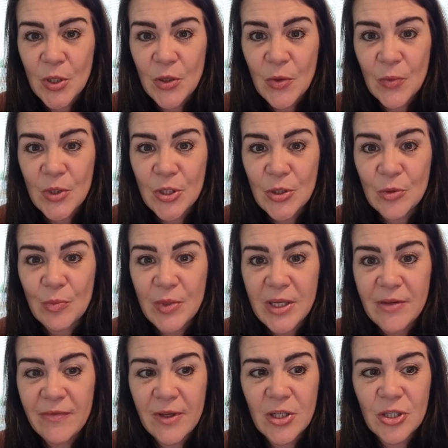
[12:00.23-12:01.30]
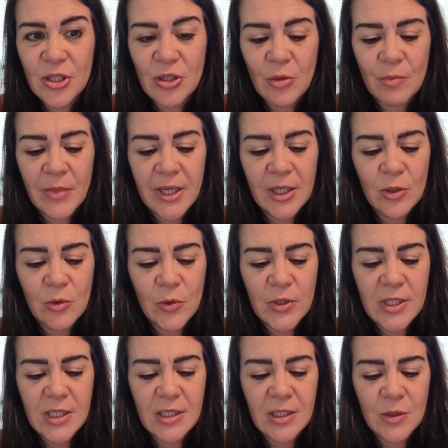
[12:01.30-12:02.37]
month we should be finishing up my
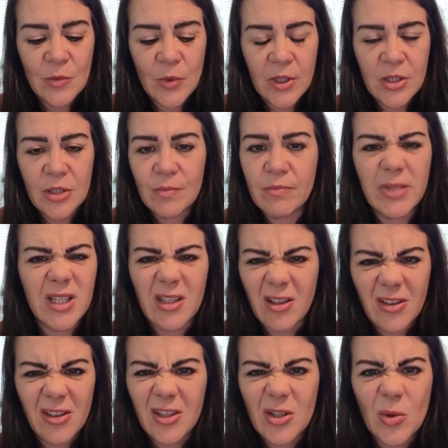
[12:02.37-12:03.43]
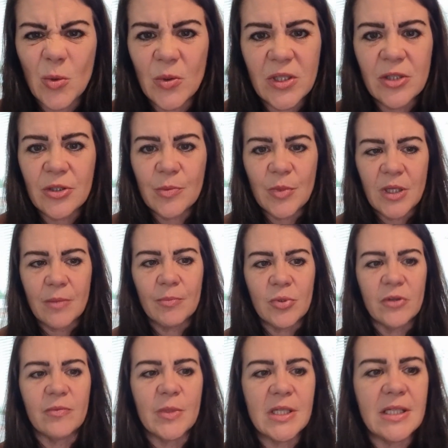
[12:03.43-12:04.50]
growth season, which basically this whole year has been
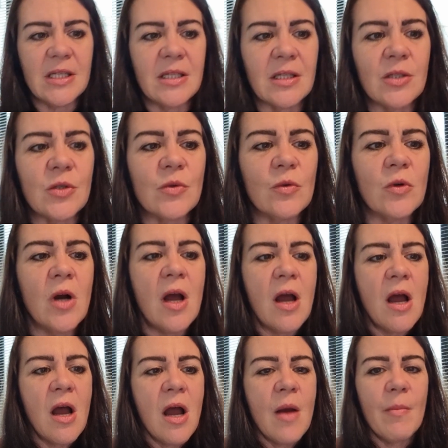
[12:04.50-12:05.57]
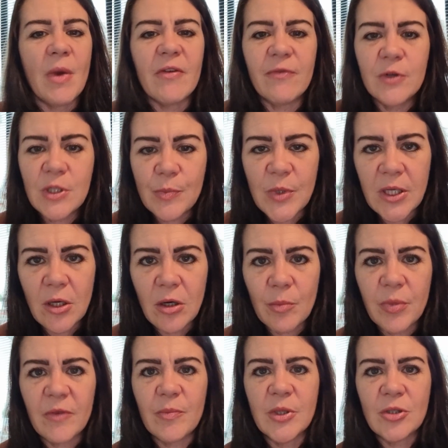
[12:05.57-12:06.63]
improvement season. So my food's been
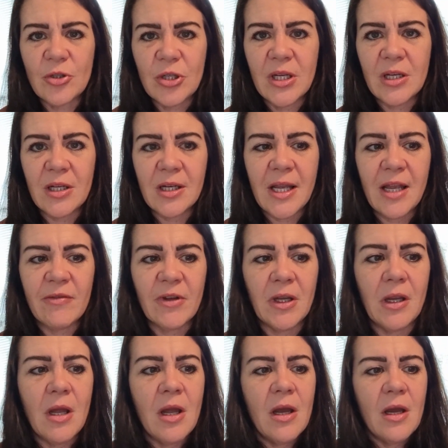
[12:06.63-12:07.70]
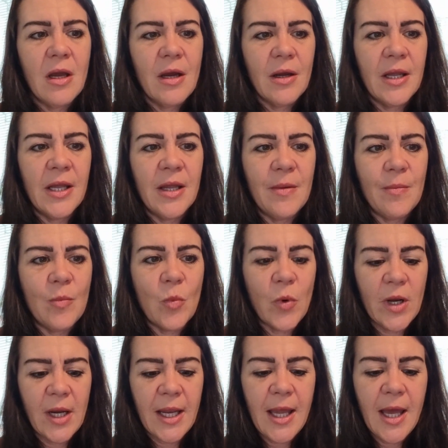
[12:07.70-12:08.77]
up. I've been training heavy
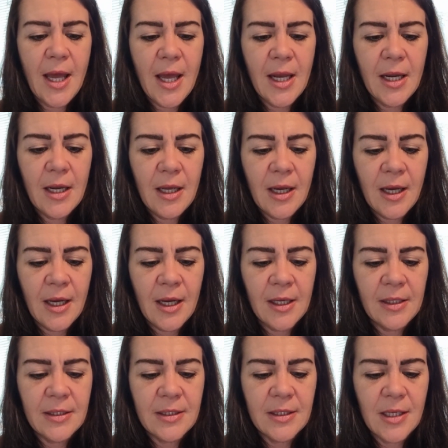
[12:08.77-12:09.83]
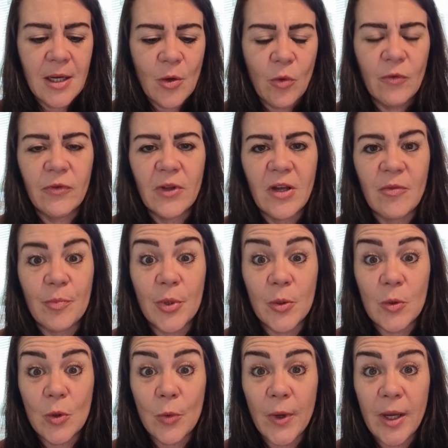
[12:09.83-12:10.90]
when I can, and yeah, hopefully I've
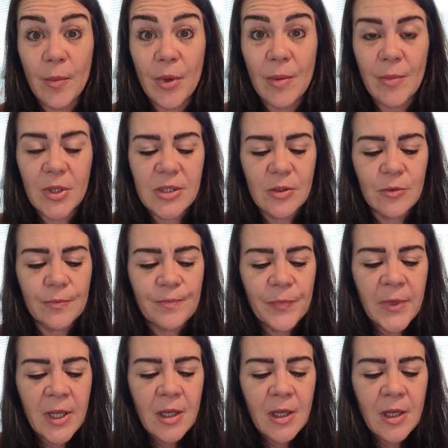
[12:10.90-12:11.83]
built quite a bit of muscle.